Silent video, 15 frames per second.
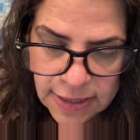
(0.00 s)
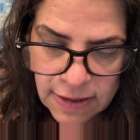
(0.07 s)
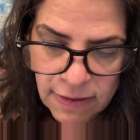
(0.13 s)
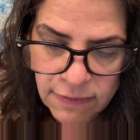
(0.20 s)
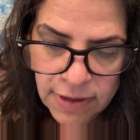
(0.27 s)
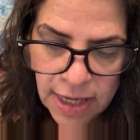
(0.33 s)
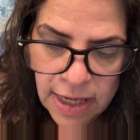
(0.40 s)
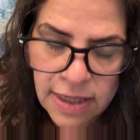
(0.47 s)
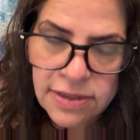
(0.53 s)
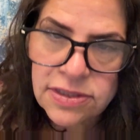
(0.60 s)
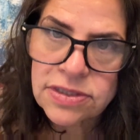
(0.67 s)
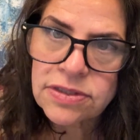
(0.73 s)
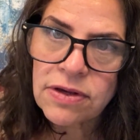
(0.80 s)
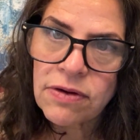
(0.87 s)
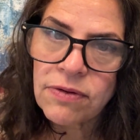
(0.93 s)
Okay,
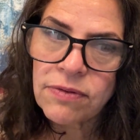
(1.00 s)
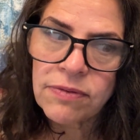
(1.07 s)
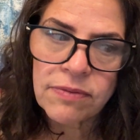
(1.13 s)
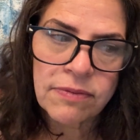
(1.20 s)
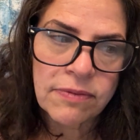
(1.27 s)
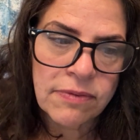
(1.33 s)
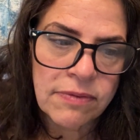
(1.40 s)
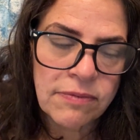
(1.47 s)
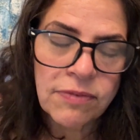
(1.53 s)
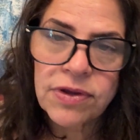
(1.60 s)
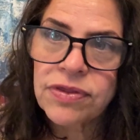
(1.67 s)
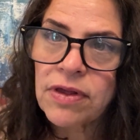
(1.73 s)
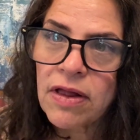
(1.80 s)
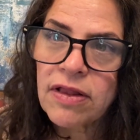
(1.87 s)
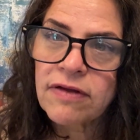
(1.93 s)
so
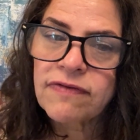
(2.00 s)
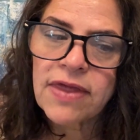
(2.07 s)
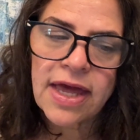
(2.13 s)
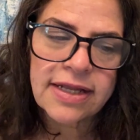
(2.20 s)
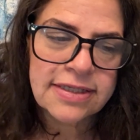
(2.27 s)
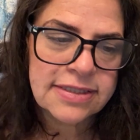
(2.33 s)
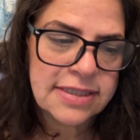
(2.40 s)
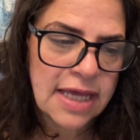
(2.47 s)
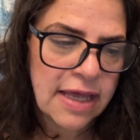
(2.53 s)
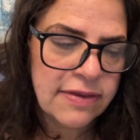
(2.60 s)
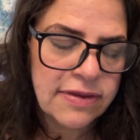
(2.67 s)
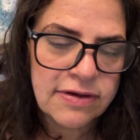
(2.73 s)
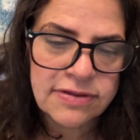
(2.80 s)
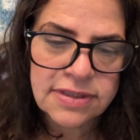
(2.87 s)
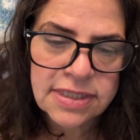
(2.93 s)
with all of that said,
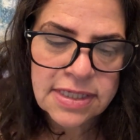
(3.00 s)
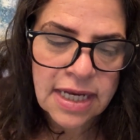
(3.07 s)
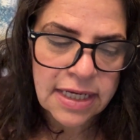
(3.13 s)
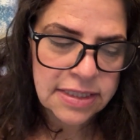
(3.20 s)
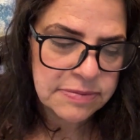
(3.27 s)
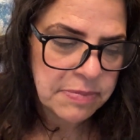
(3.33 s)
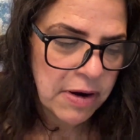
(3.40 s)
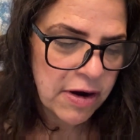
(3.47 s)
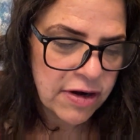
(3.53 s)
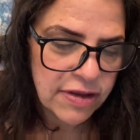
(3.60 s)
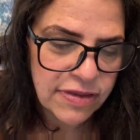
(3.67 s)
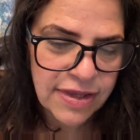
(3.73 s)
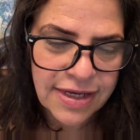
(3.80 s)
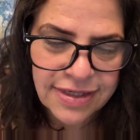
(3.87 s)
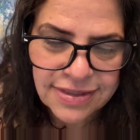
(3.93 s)
there's a next part of
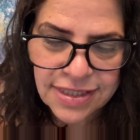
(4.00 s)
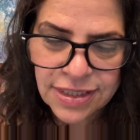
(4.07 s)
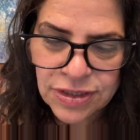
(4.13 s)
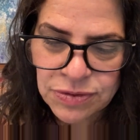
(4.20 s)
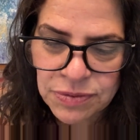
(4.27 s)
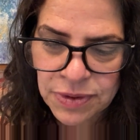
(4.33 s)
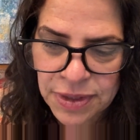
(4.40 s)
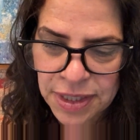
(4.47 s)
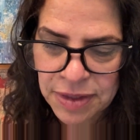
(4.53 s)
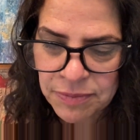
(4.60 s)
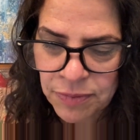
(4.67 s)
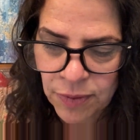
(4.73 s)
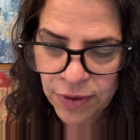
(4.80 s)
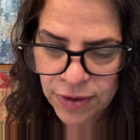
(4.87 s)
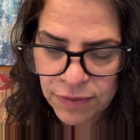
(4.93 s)
things that's really
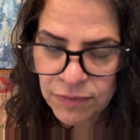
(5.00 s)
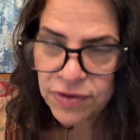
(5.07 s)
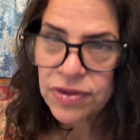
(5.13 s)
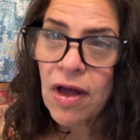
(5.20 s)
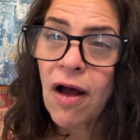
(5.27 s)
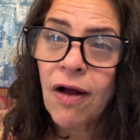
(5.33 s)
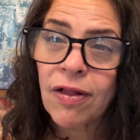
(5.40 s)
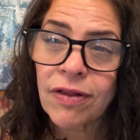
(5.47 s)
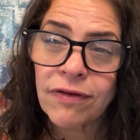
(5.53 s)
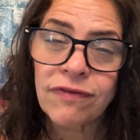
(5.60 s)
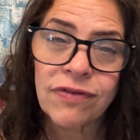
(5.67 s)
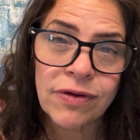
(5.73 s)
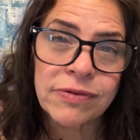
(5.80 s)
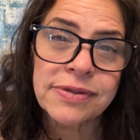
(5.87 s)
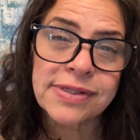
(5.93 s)
important. With all
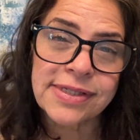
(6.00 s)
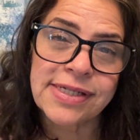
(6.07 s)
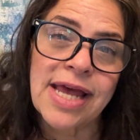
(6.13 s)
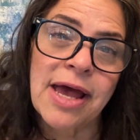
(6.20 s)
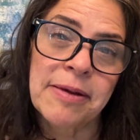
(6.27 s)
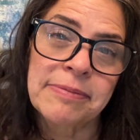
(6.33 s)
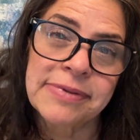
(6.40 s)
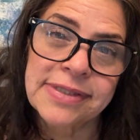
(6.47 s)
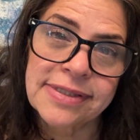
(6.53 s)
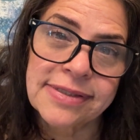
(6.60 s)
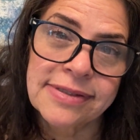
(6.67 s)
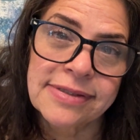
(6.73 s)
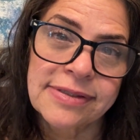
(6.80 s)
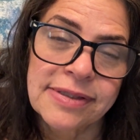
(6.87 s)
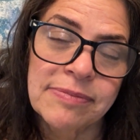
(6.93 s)
of those steps,
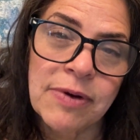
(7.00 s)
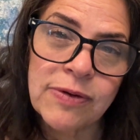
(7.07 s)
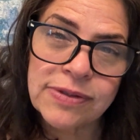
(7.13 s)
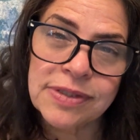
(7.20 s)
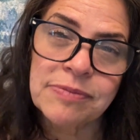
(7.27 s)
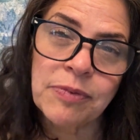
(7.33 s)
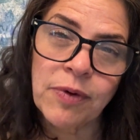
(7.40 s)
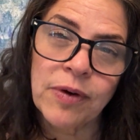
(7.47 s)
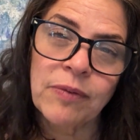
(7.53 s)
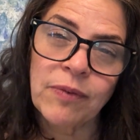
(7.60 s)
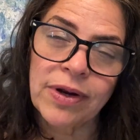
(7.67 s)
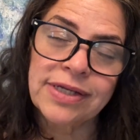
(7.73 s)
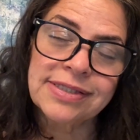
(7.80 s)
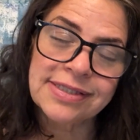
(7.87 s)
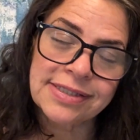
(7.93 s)
the most important
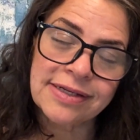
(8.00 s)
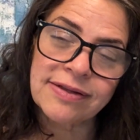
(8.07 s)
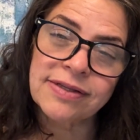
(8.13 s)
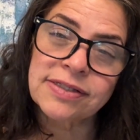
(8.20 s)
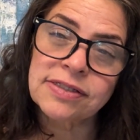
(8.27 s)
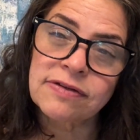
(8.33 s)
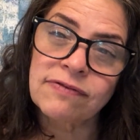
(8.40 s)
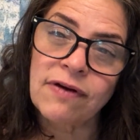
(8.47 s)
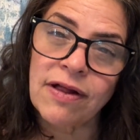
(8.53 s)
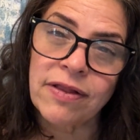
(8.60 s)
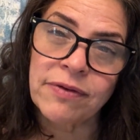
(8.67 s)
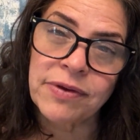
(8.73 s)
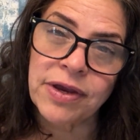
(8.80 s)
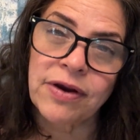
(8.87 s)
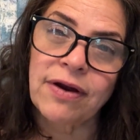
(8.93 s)
one still is to
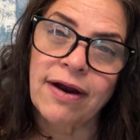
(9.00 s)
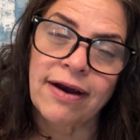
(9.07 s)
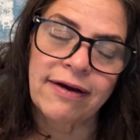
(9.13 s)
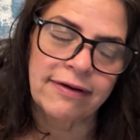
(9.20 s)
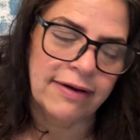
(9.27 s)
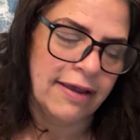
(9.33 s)
follow your heart